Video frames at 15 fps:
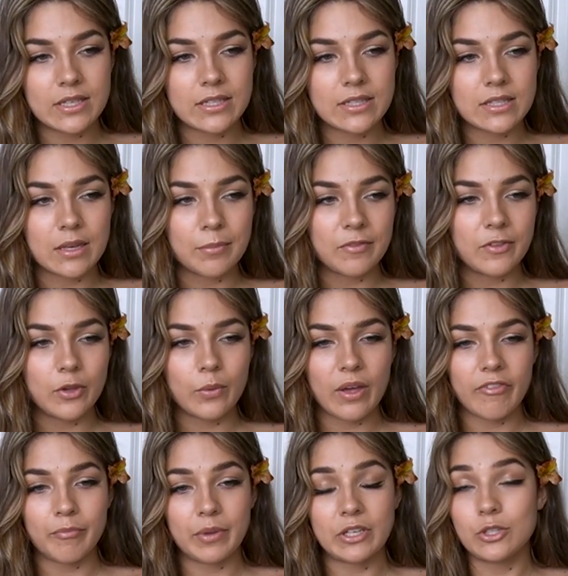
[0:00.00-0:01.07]
that some of you
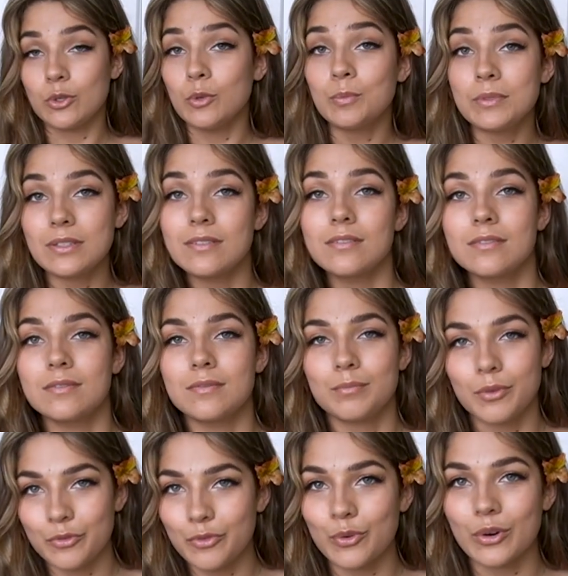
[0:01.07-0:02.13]
have been duped
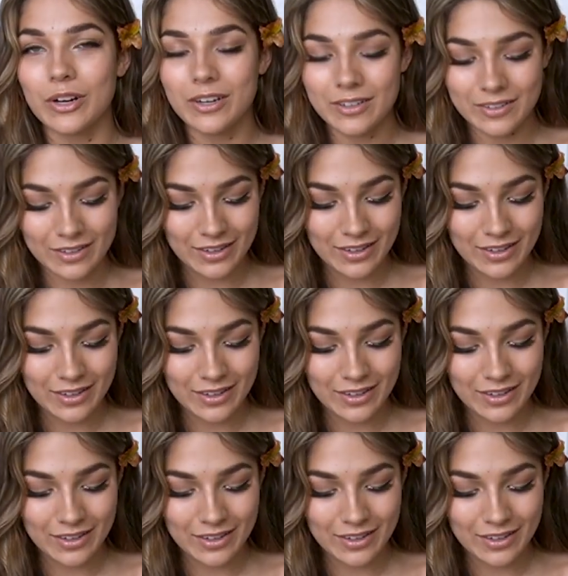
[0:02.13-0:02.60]
before,